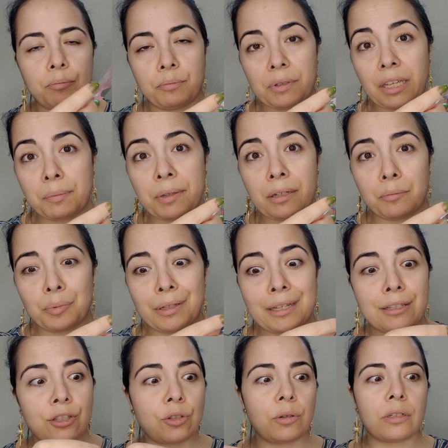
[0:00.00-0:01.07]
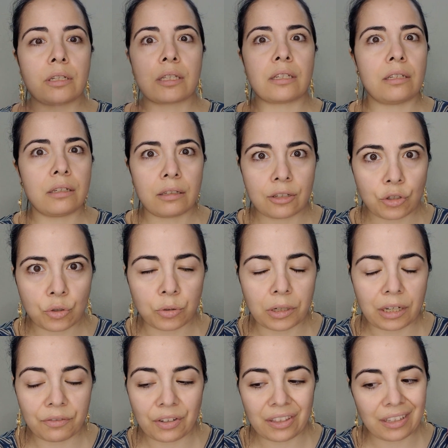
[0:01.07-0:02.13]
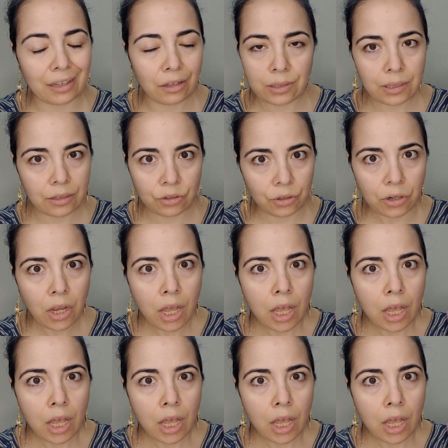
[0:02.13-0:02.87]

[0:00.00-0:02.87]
keep it in place so it doesn't destroy everything else in your